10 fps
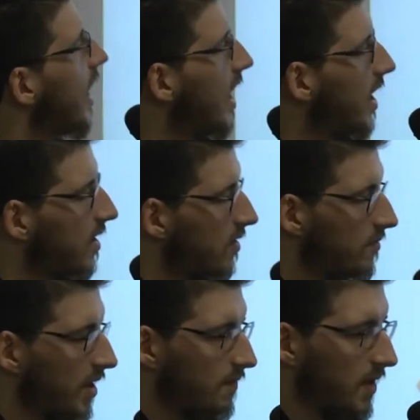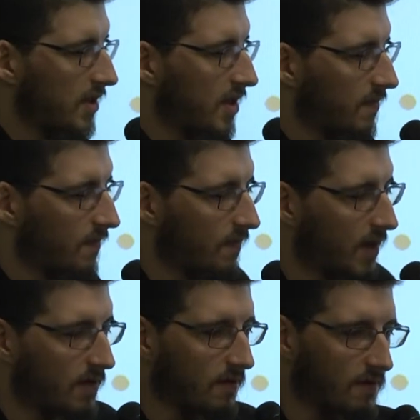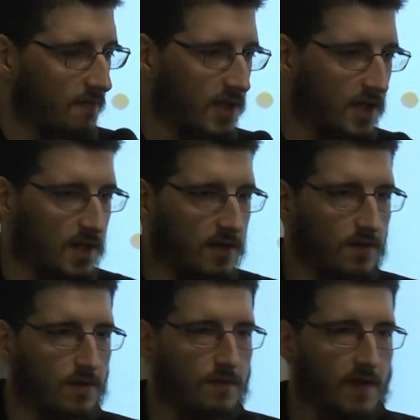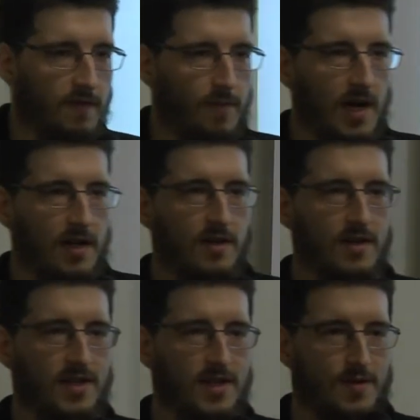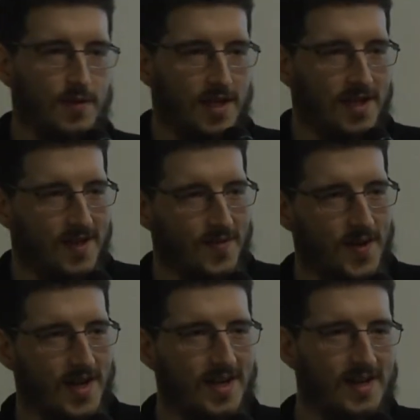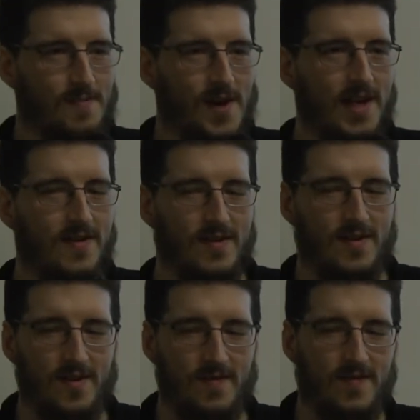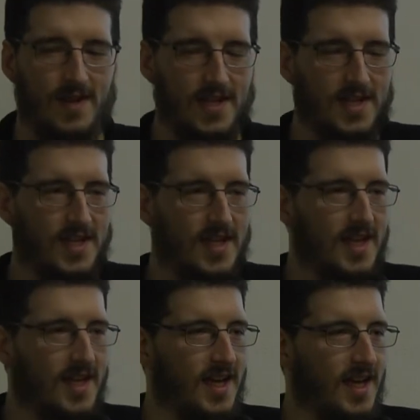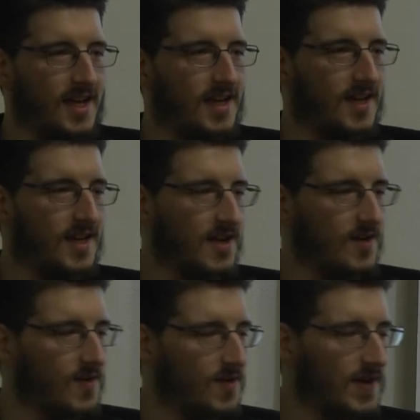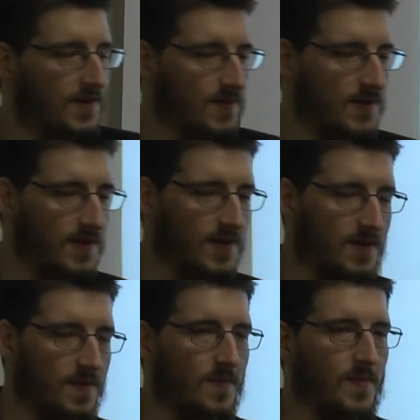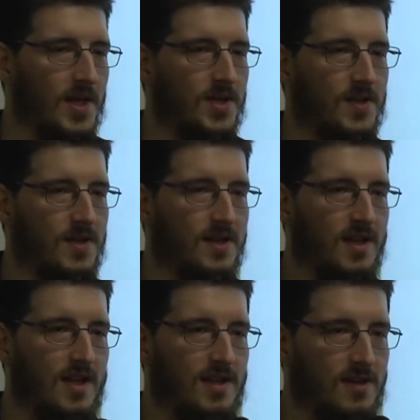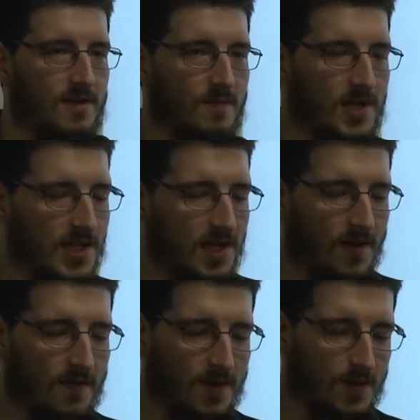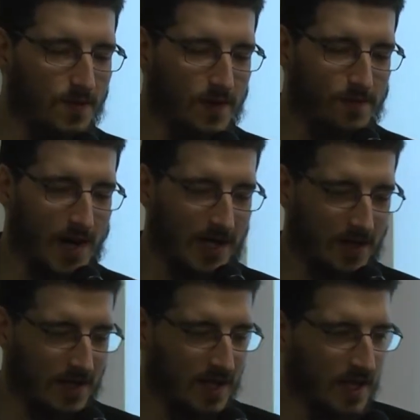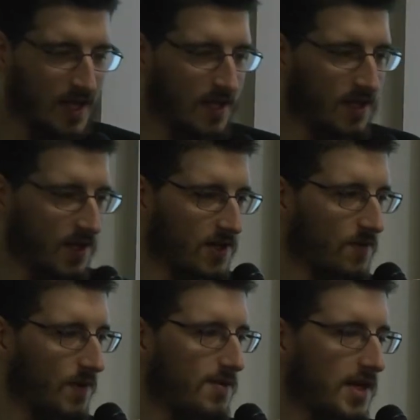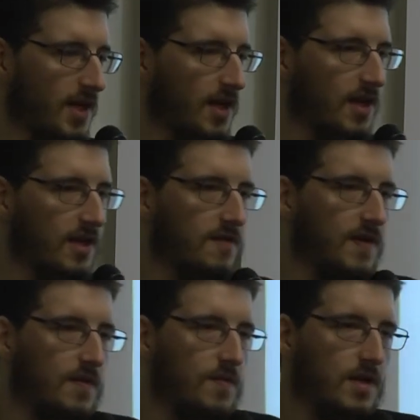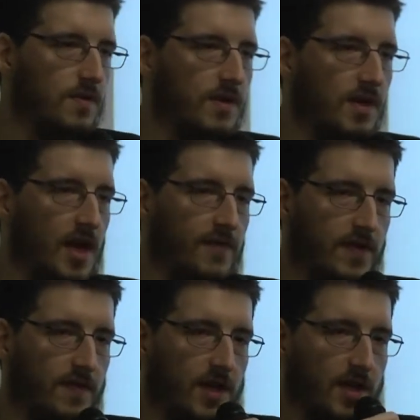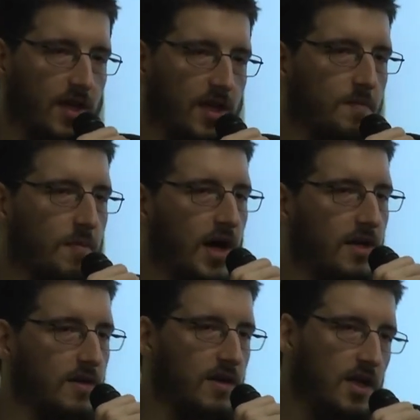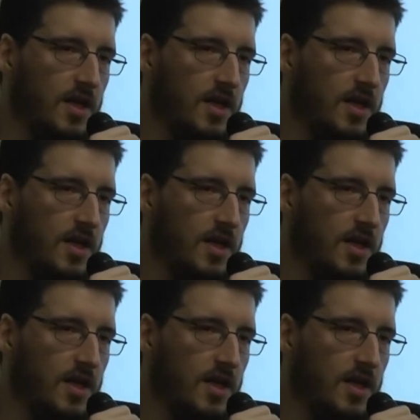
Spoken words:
And you might wonder what all this has to do with Python, since we are at a PyCon conference, and all that we mentioned has basically nothing to do with Python. The reason why we're here is that we are doing everything in Python.